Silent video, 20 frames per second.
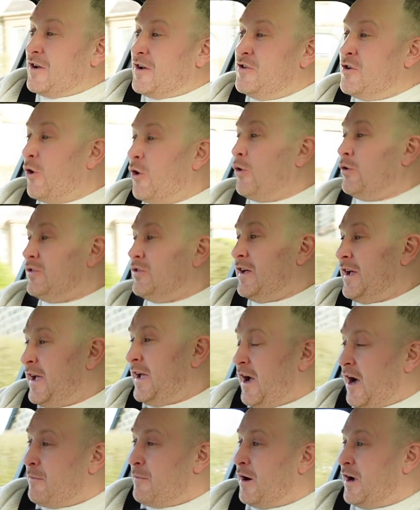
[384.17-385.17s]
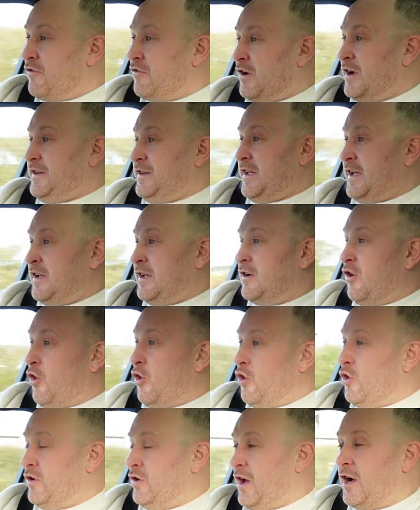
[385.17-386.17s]
Not only am I riding
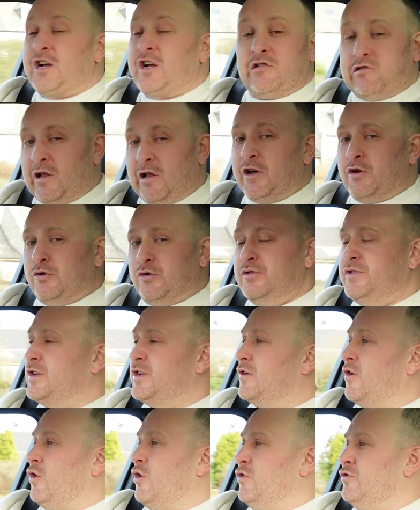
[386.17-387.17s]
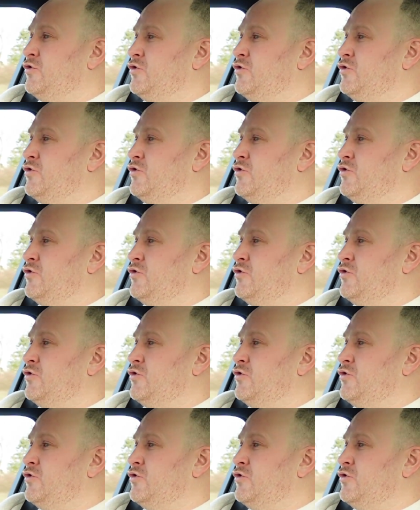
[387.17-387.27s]
on a cloud on